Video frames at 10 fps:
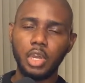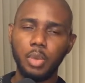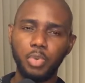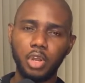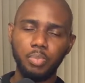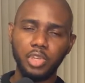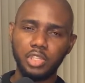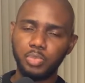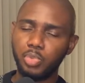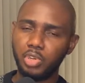
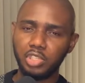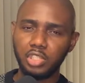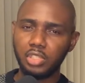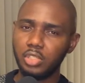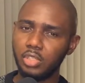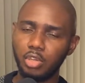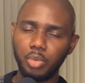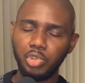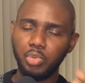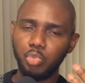apartment person
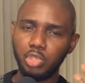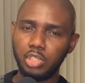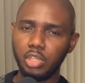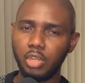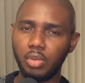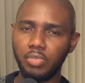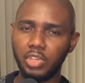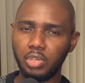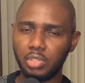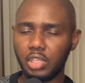coming in with a lot of
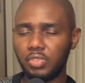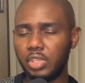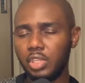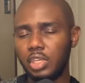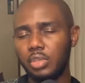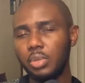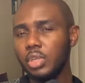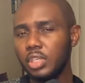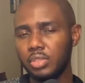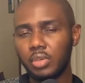girls every day and all
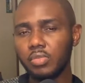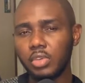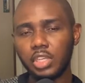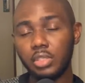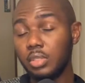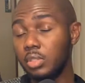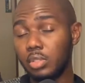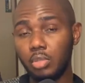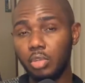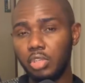that stuff, right? It's
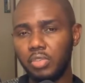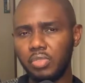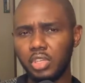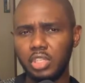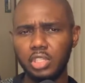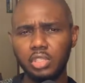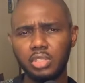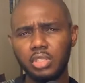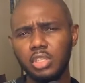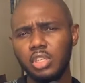totally different. This is
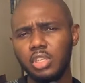just